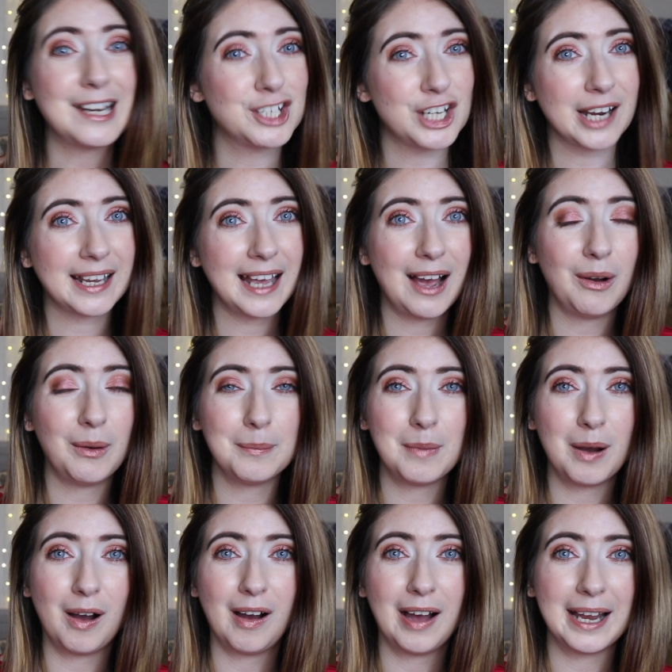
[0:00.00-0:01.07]
Check out
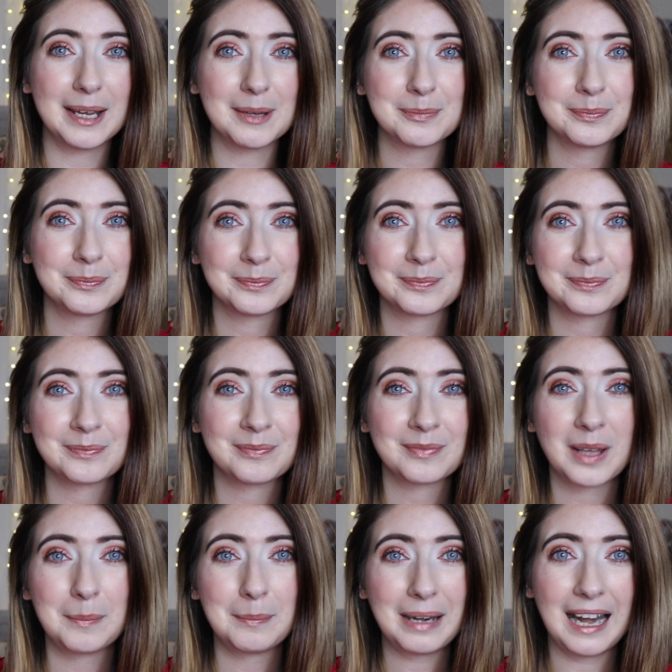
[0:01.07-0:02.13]
my
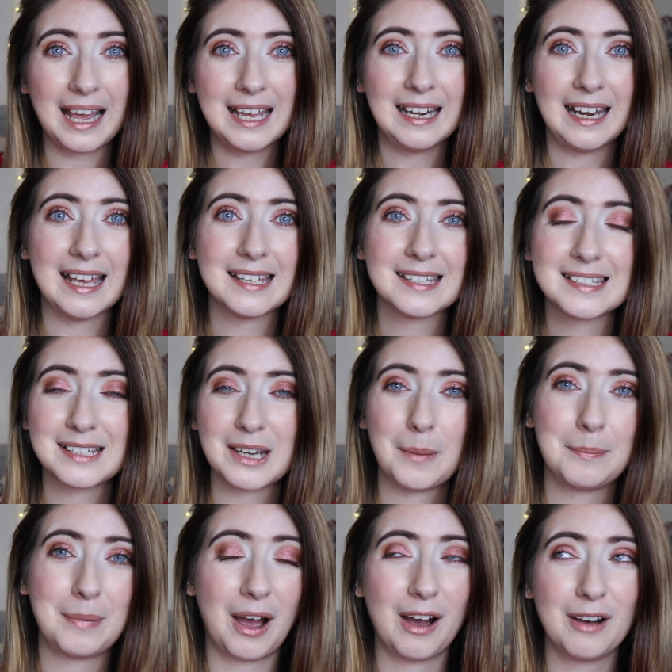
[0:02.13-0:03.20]
playlist
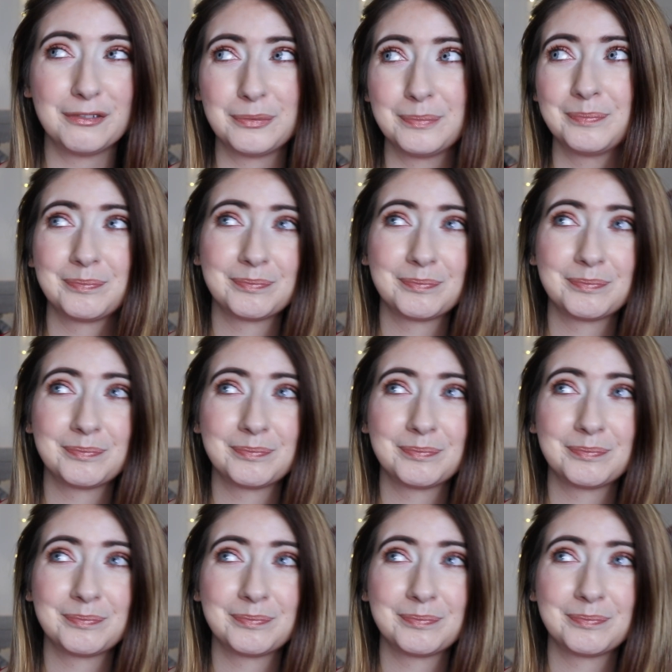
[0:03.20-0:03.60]
above.